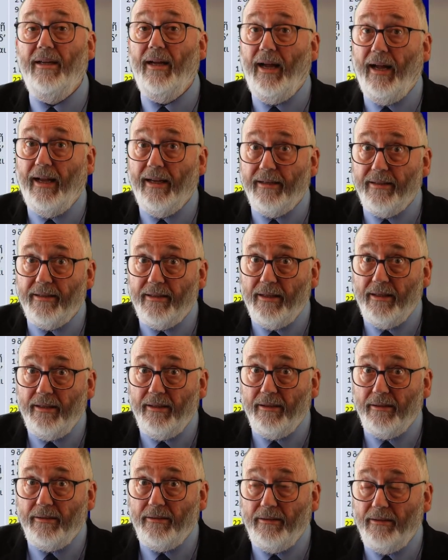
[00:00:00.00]

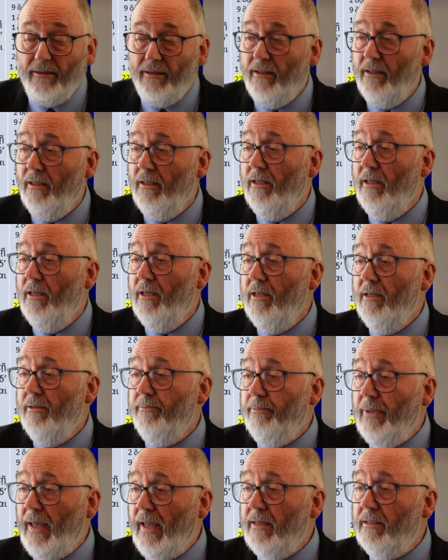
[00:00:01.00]
until
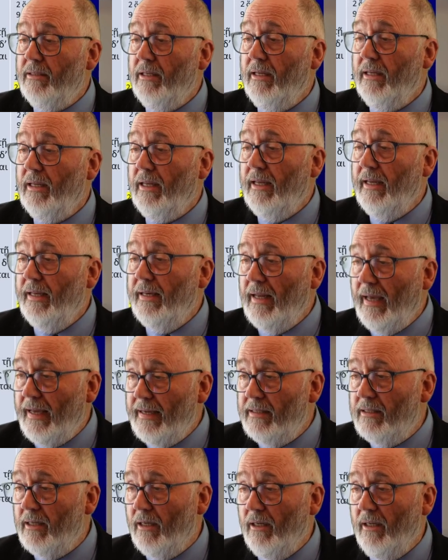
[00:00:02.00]

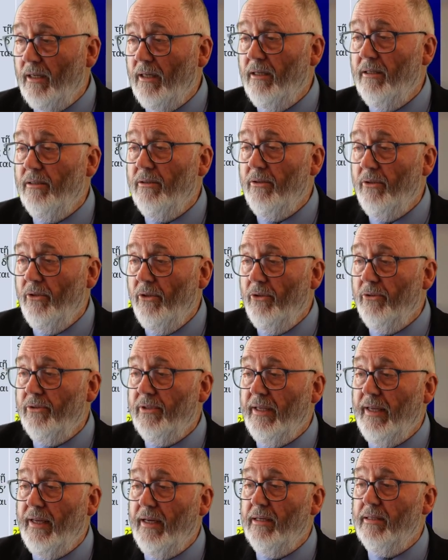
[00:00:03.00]
pantagenetai, all
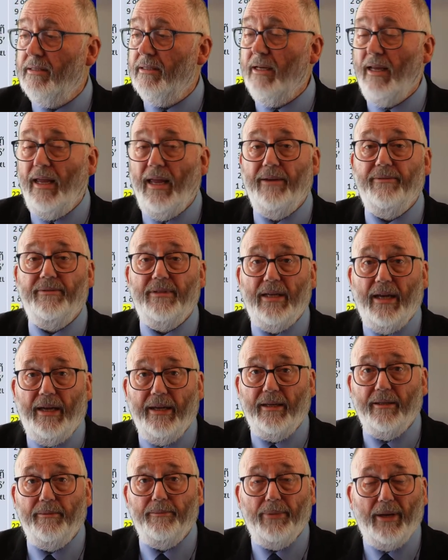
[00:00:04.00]
things have
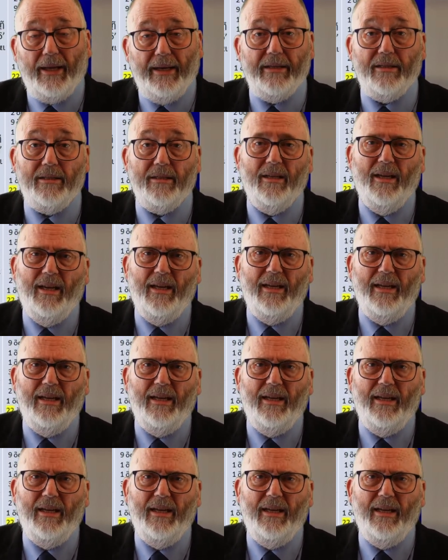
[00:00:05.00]
taken place.